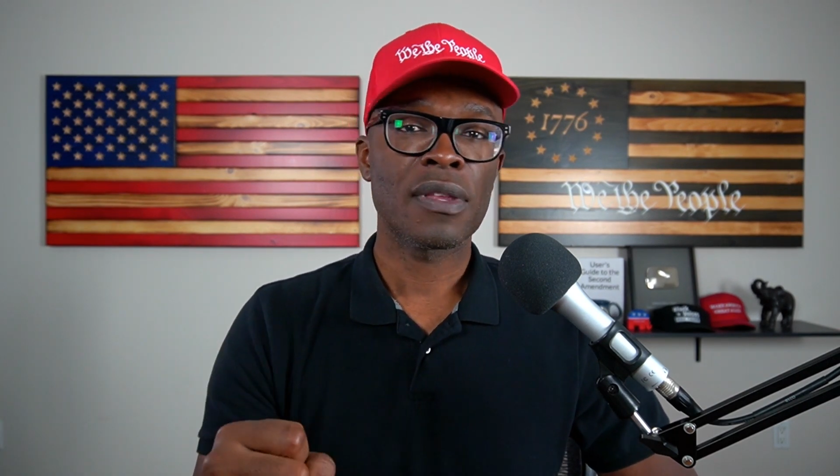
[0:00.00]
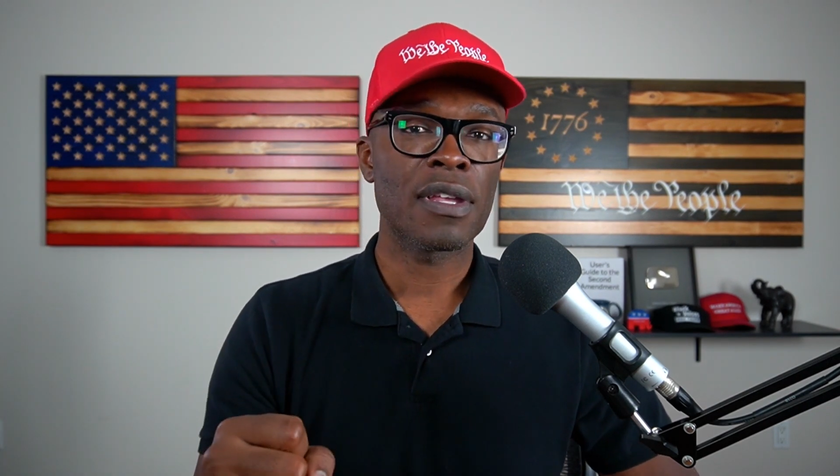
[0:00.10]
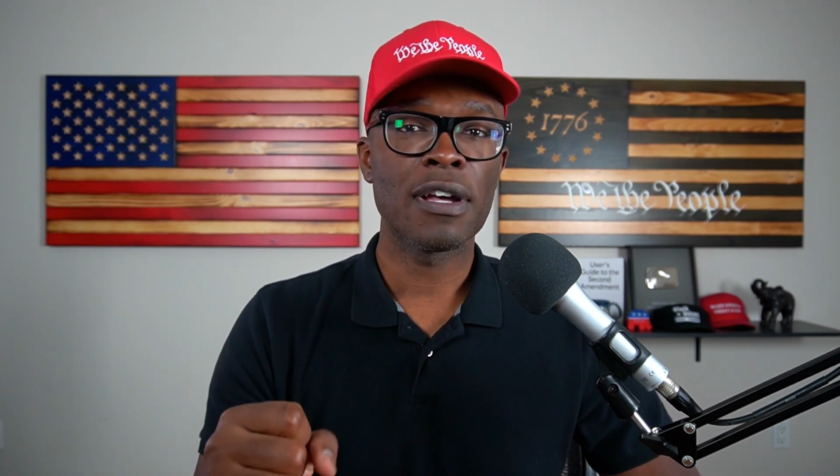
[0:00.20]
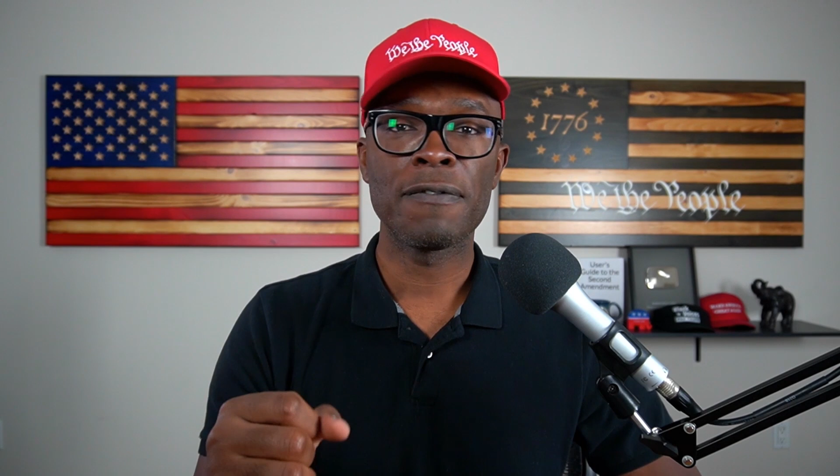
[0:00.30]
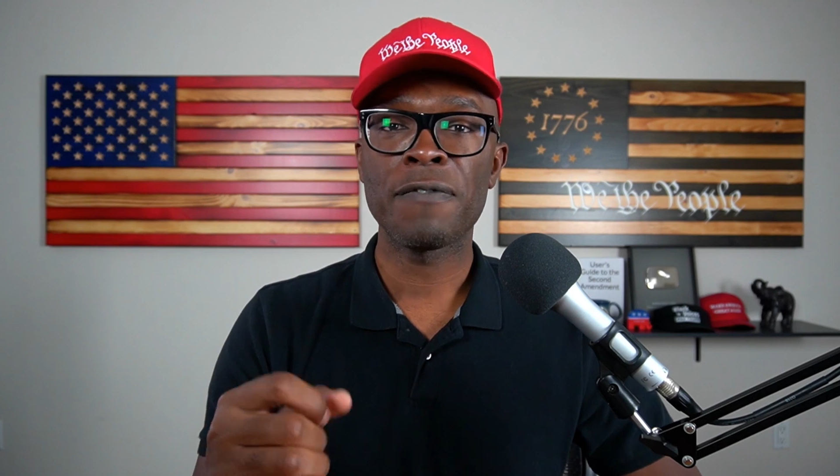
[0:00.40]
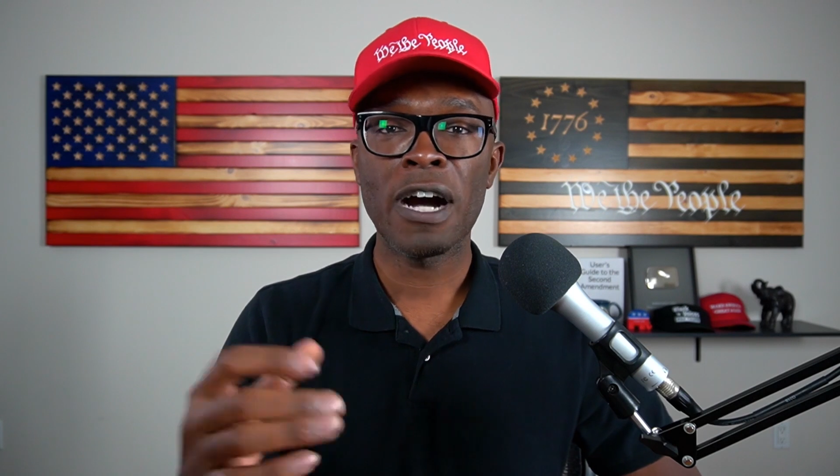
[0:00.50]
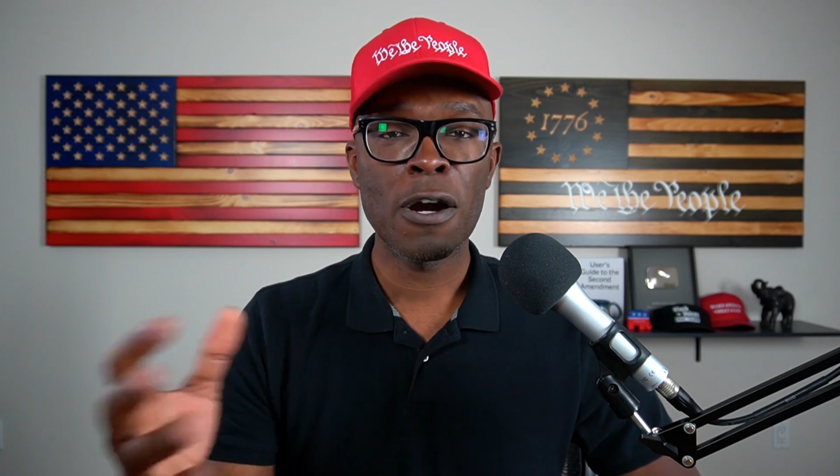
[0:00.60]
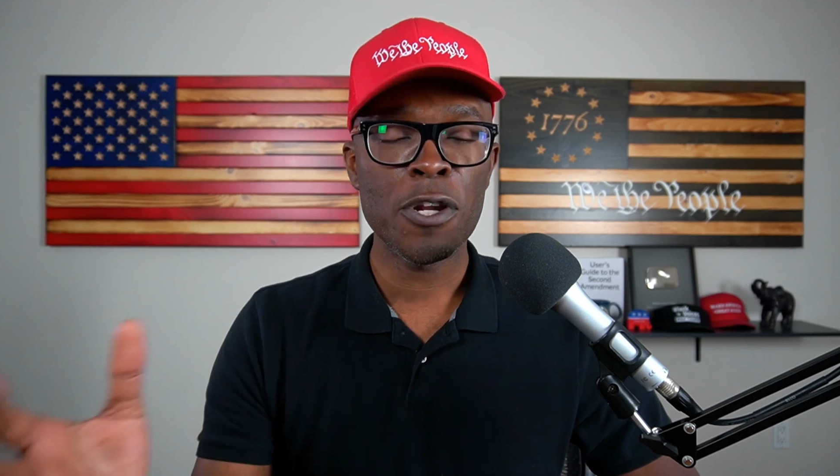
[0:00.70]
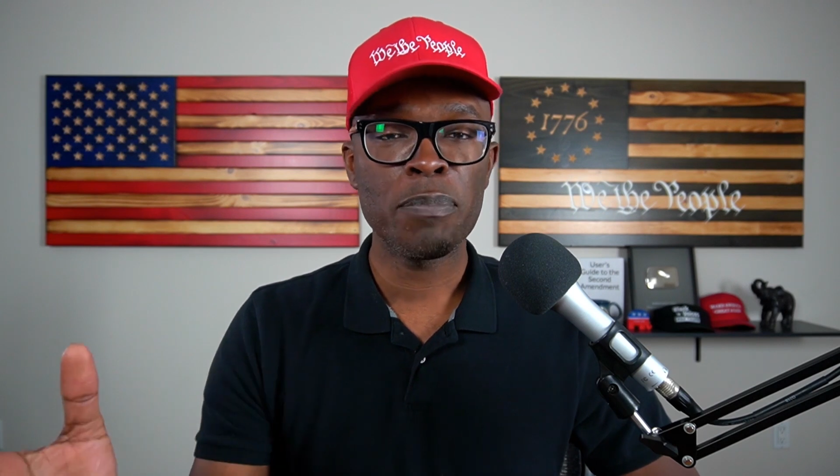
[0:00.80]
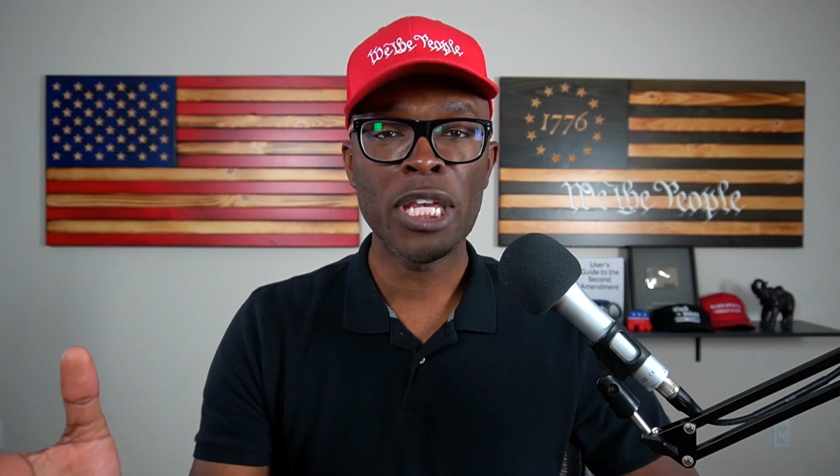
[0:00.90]
Uh,
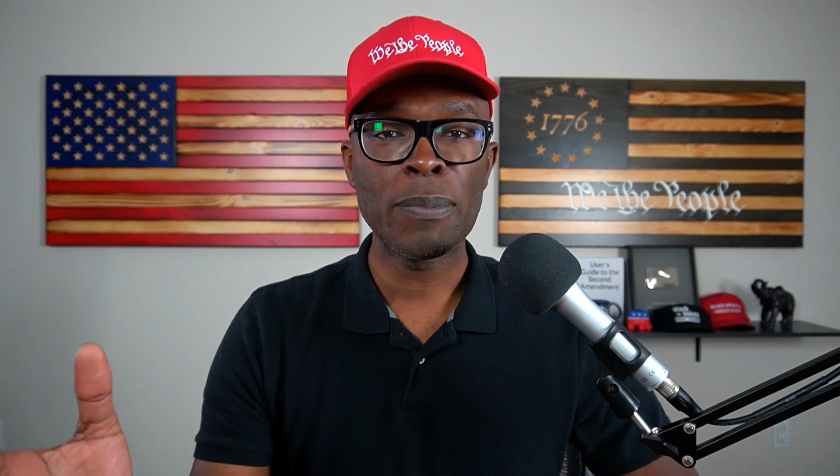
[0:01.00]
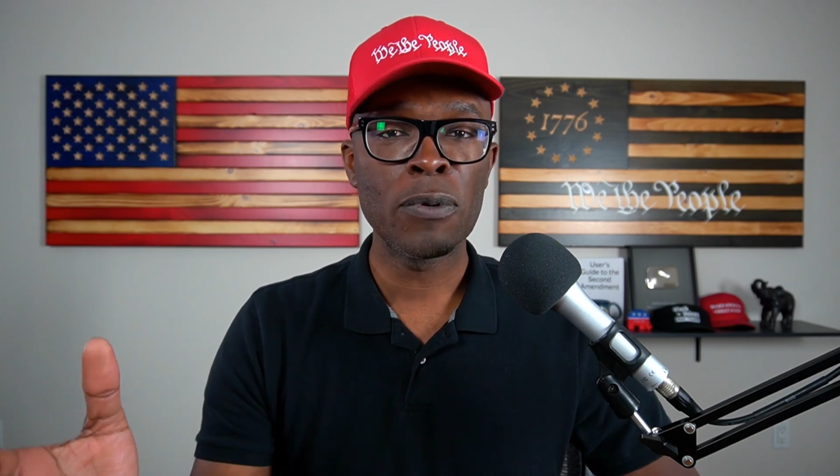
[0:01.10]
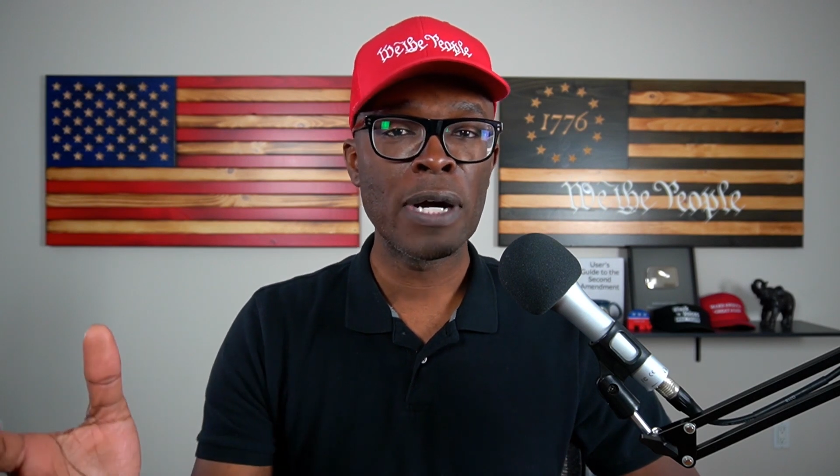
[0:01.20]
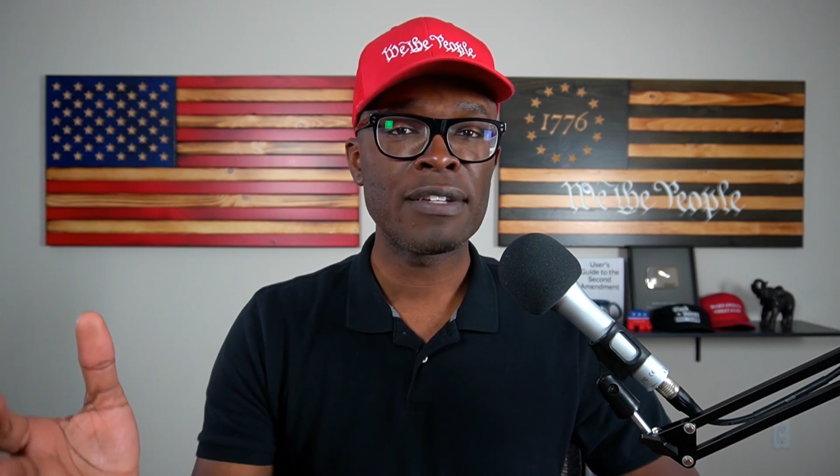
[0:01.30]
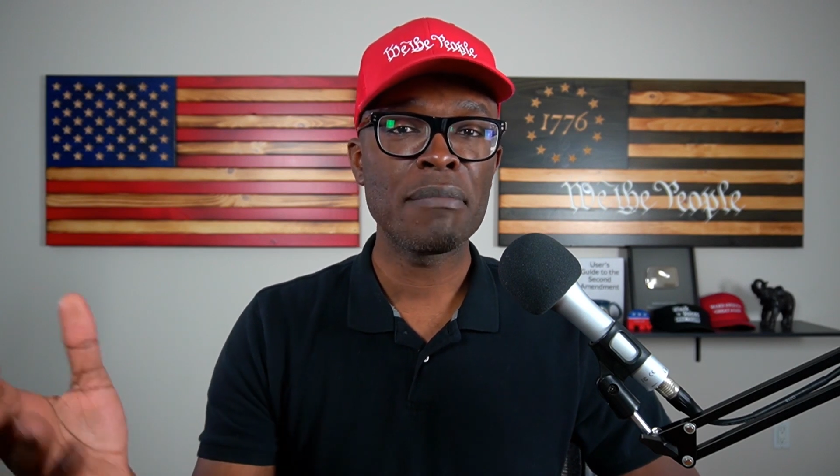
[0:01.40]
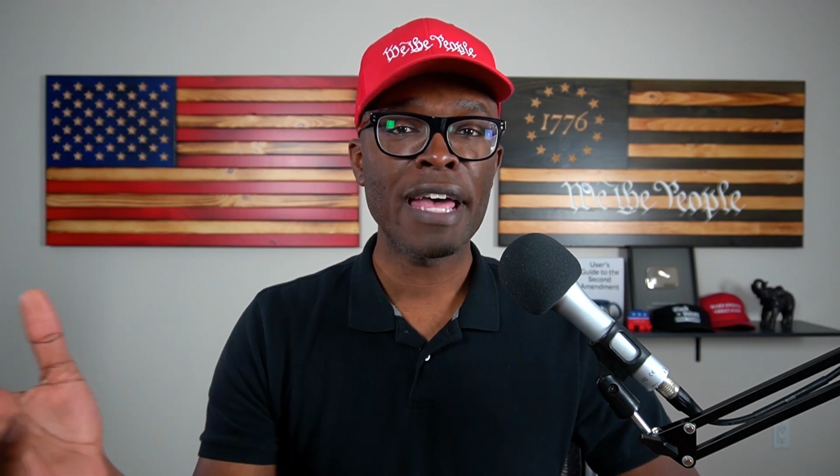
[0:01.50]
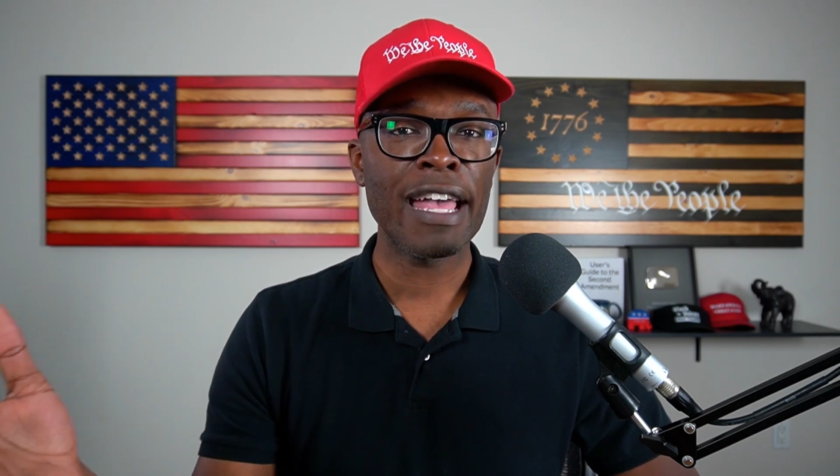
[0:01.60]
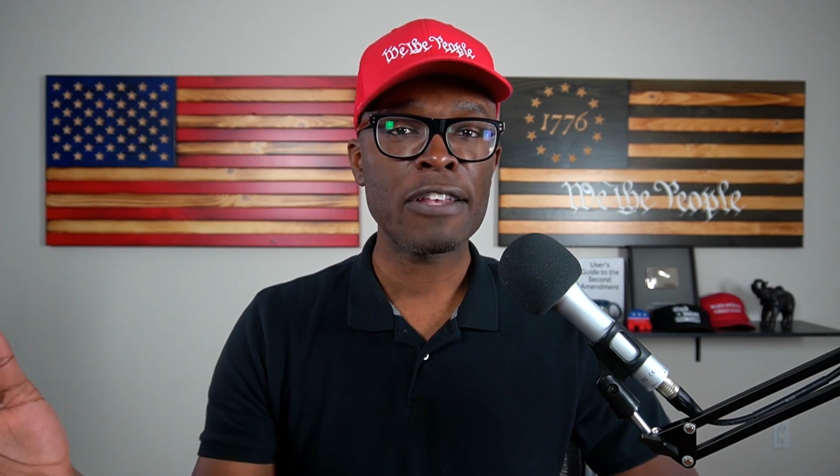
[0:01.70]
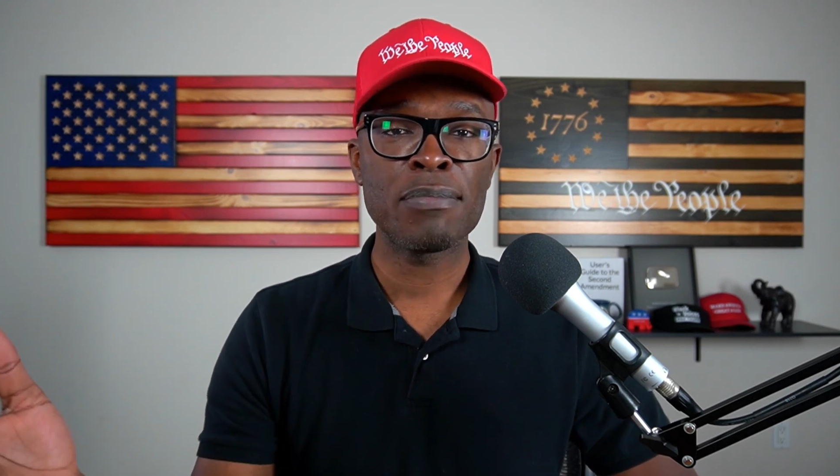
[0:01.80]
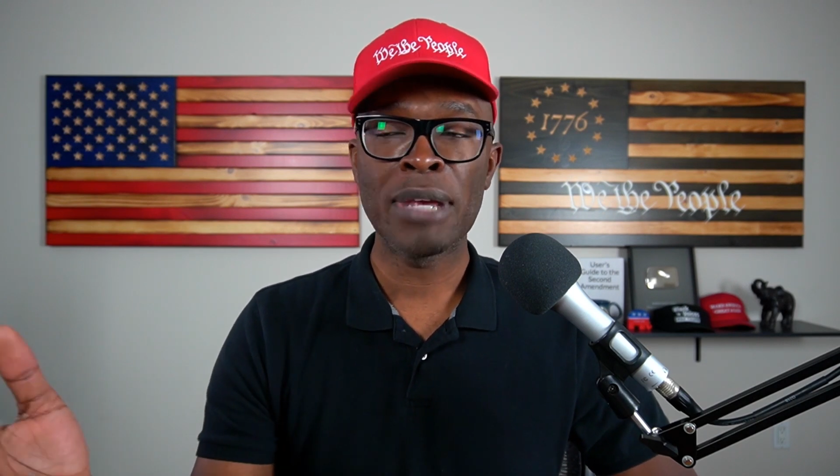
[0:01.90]
500 people at the
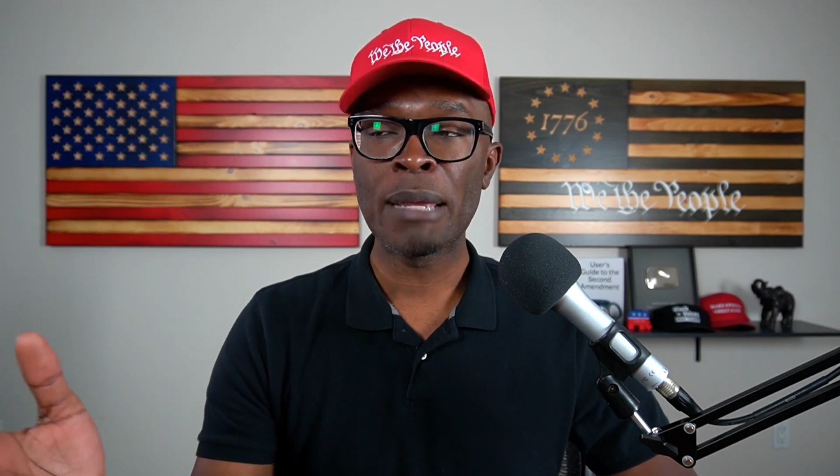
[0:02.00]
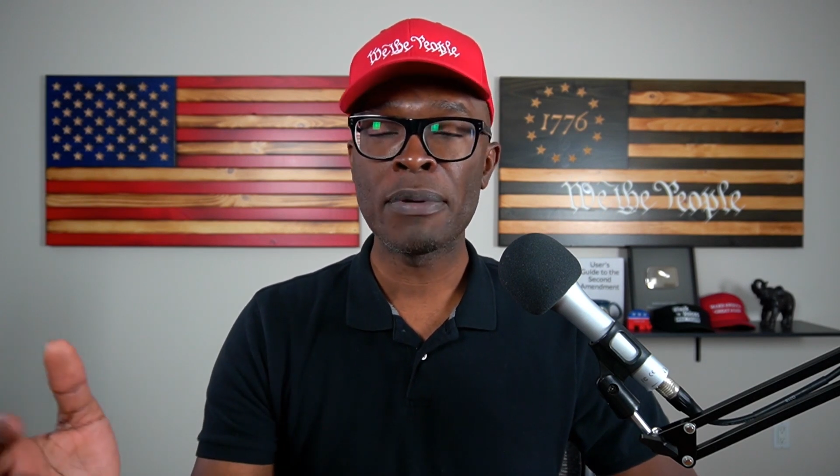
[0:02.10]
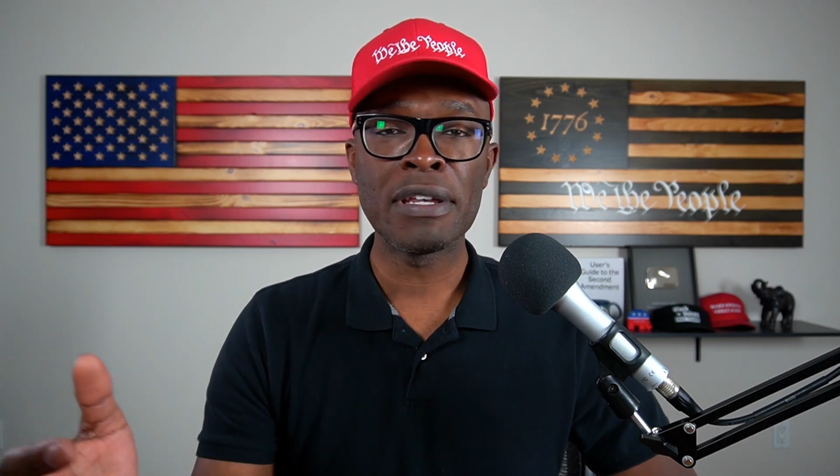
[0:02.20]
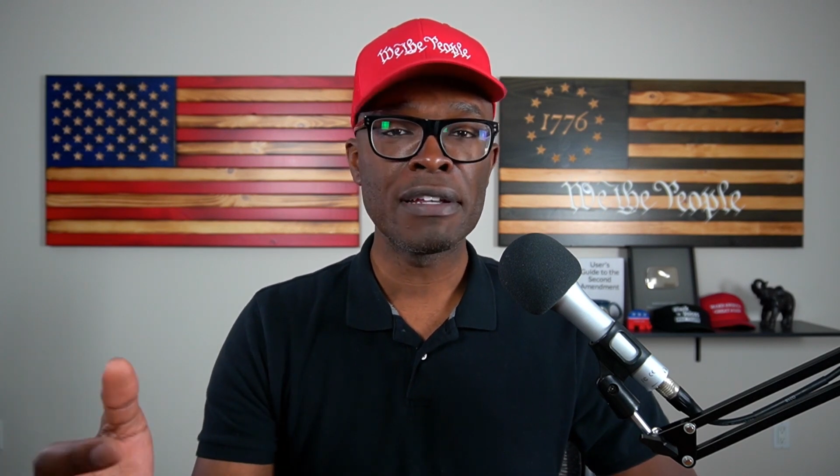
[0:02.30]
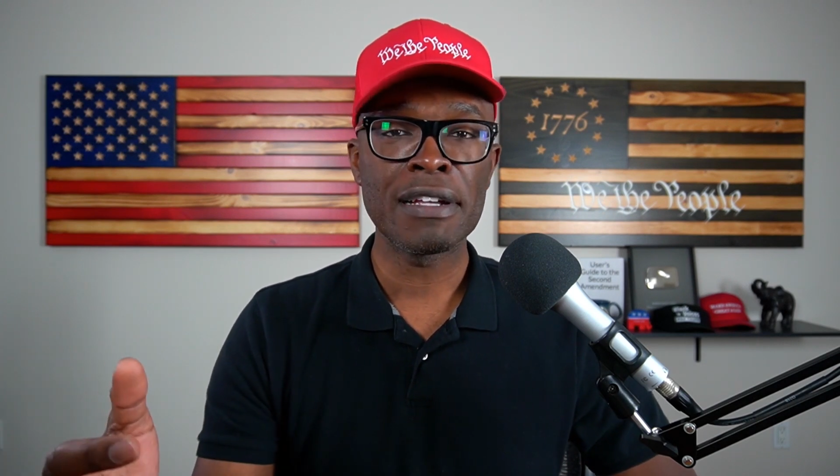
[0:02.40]
max, maybe